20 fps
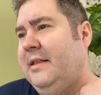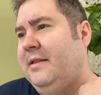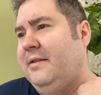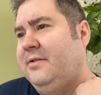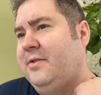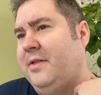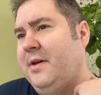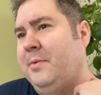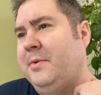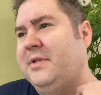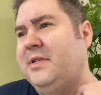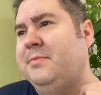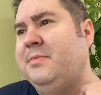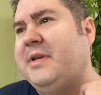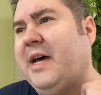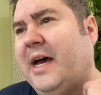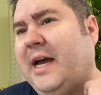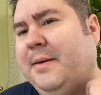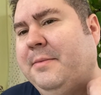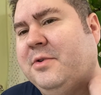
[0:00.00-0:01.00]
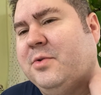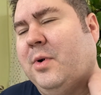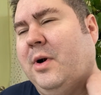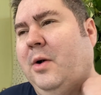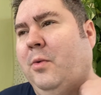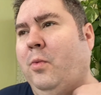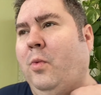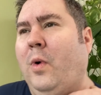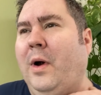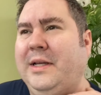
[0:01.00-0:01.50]
So there was some times where
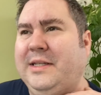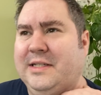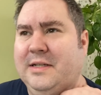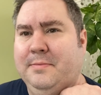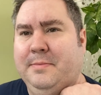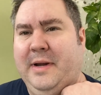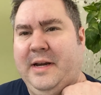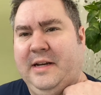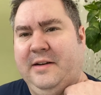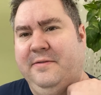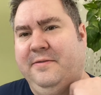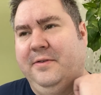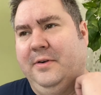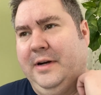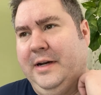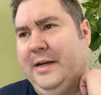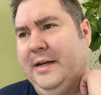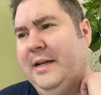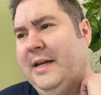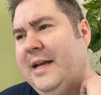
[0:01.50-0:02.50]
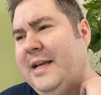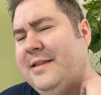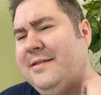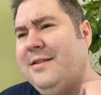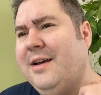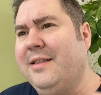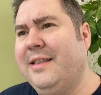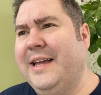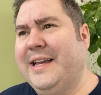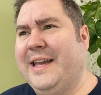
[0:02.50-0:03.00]
it wasn't pain-free.
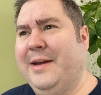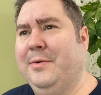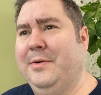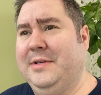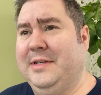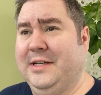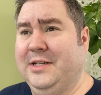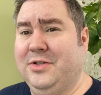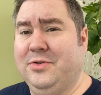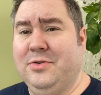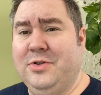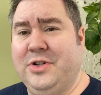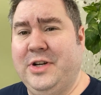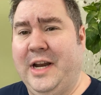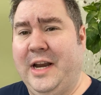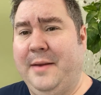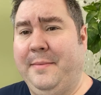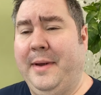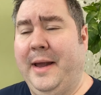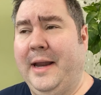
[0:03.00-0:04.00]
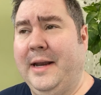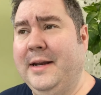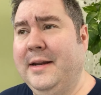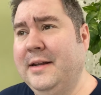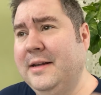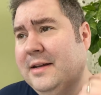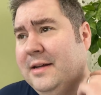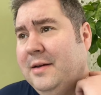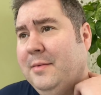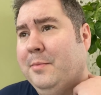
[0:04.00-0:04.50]
It's not like it was excruciating pain,
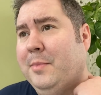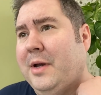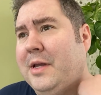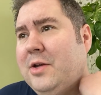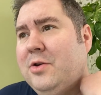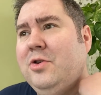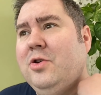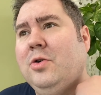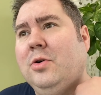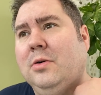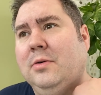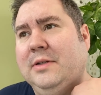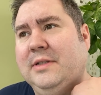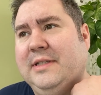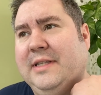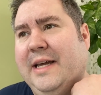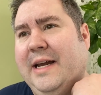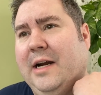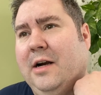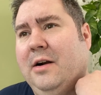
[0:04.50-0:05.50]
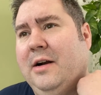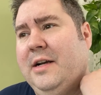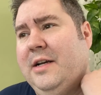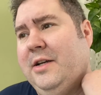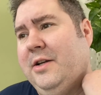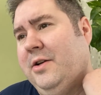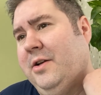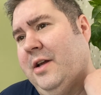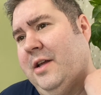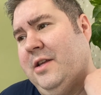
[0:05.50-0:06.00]
but you knew it was there
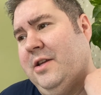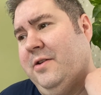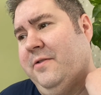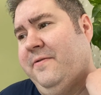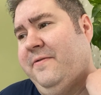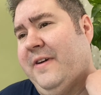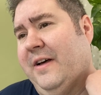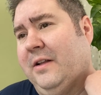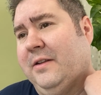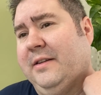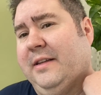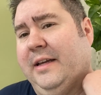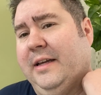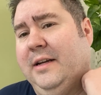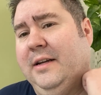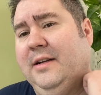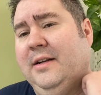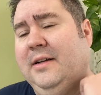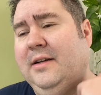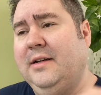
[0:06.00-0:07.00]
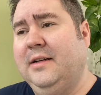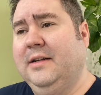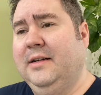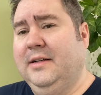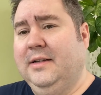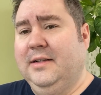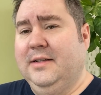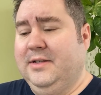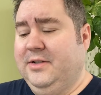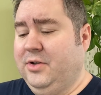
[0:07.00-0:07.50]
and you felt it.
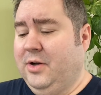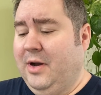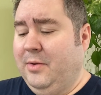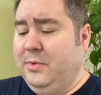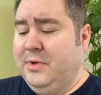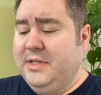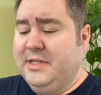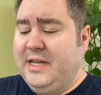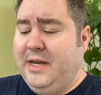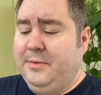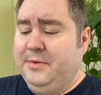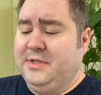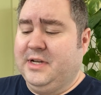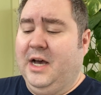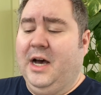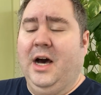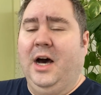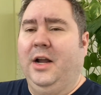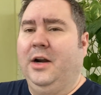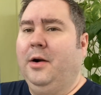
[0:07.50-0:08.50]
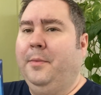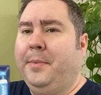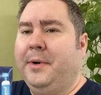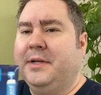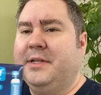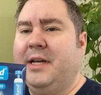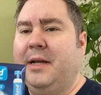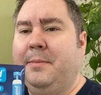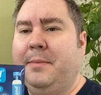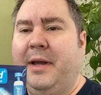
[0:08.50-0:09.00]
So I wouldn't say it was
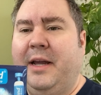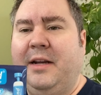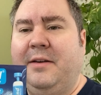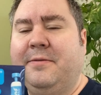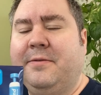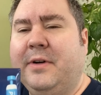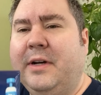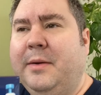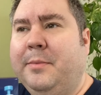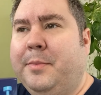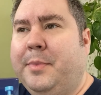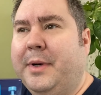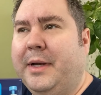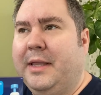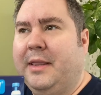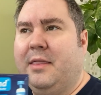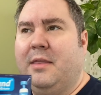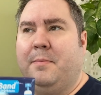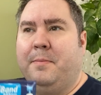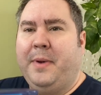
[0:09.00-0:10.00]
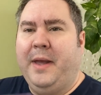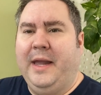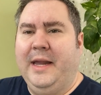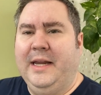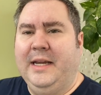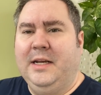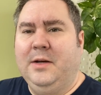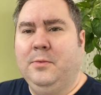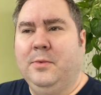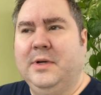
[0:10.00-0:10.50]
100% pain-free, but the
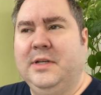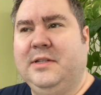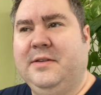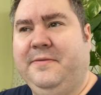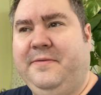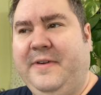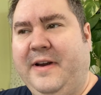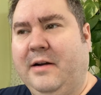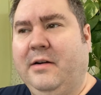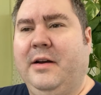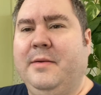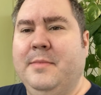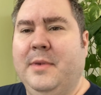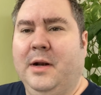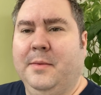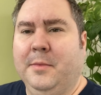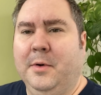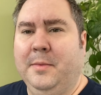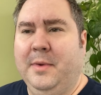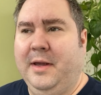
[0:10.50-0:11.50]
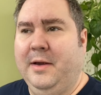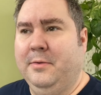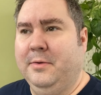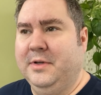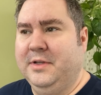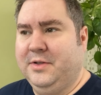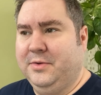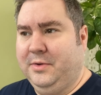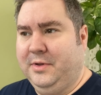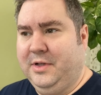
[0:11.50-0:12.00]
pain was very minimal. It
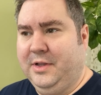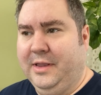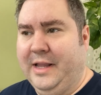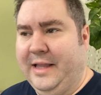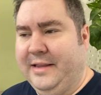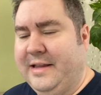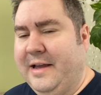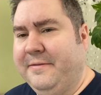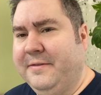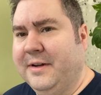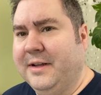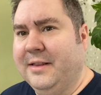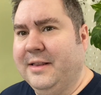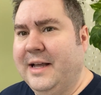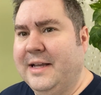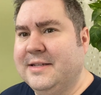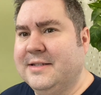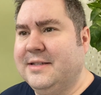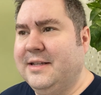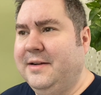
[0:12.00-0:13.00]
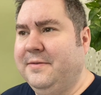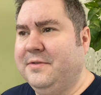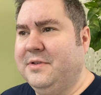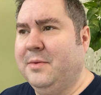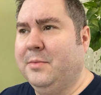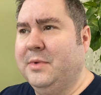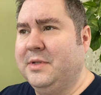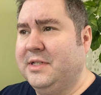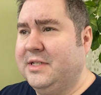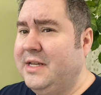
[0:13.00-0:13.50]
was definitely less than if
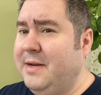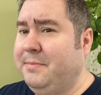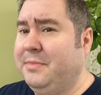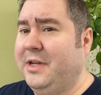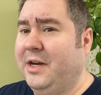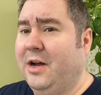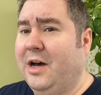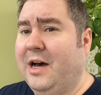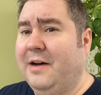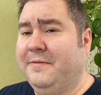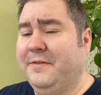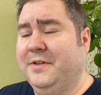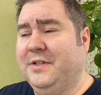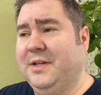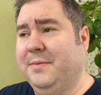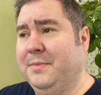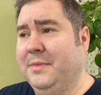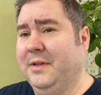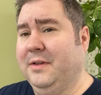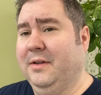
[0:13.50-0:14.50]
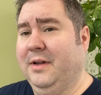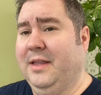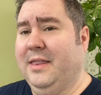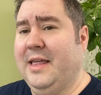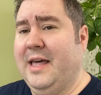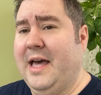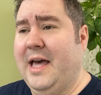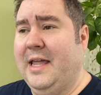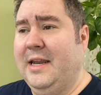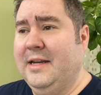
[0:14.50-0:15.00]
someone snipped it off or something like
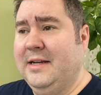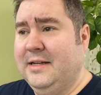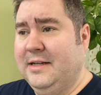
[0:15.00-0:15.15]
that.